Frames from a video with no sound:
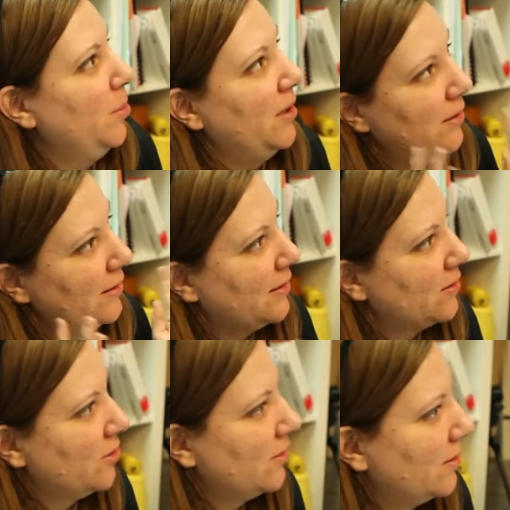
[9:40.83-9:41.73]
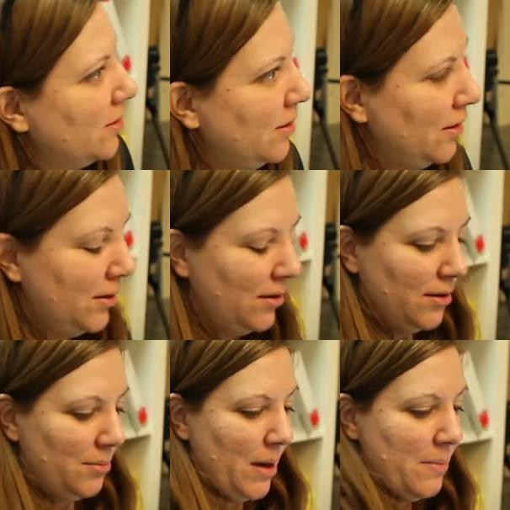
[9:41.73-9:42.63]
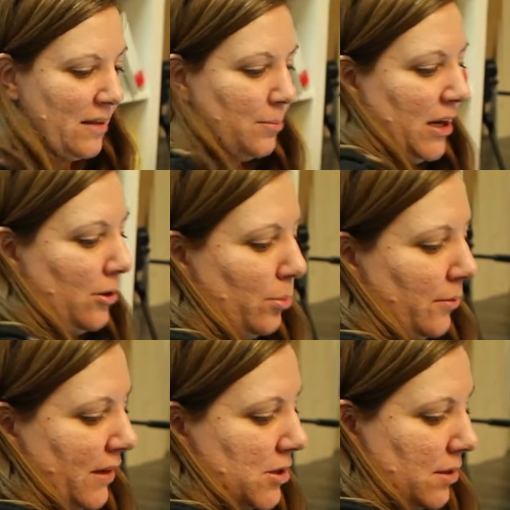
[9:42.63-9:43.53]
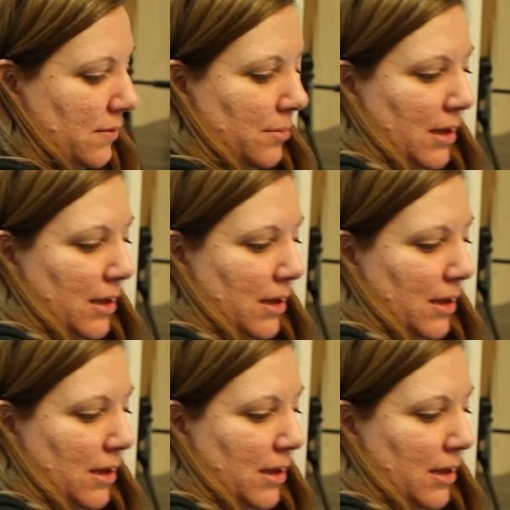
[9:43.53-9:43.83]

but that's just my mathematical perfectionism.